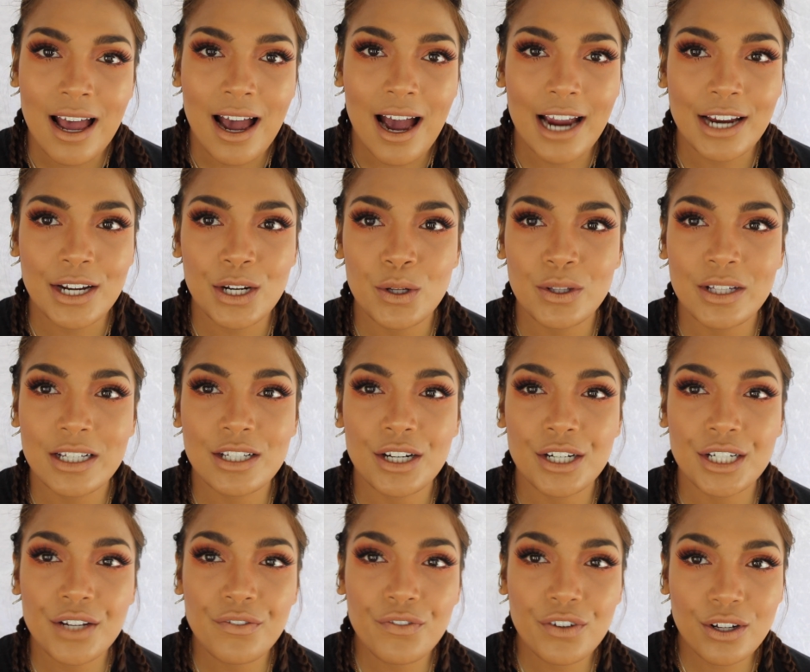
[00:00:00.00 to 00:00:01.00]
I know these
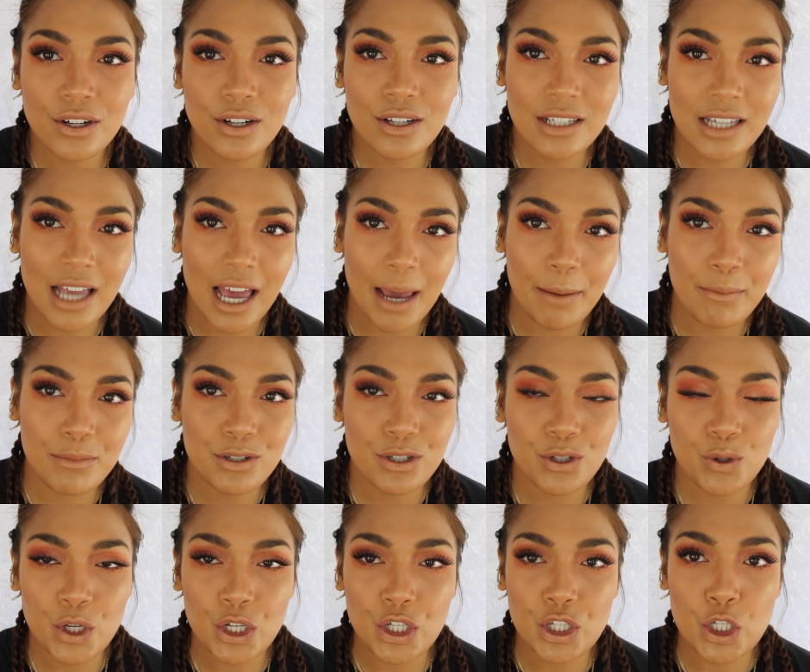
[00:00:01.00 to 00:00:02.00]
are difficult times
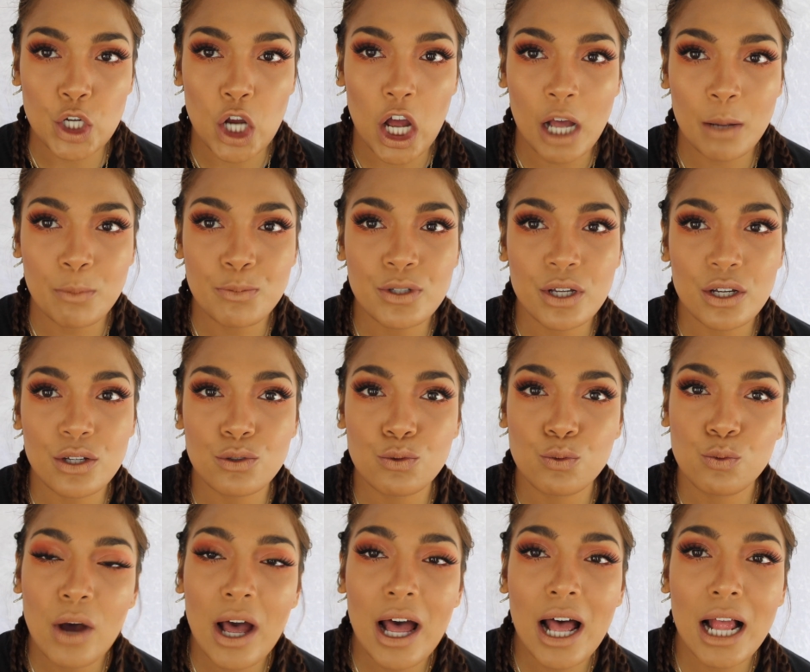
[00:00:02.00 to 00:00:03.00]
during jobs as
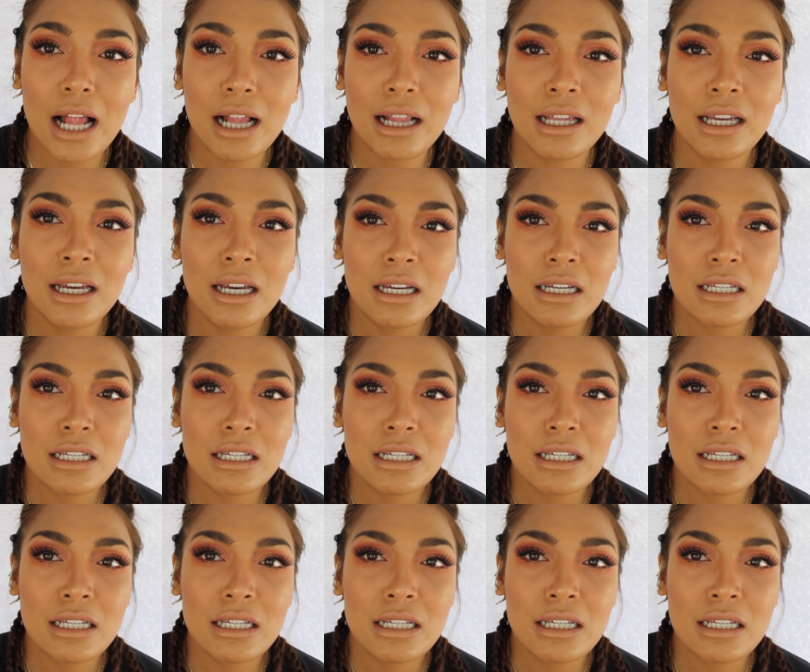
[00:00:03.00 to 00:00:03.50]
well.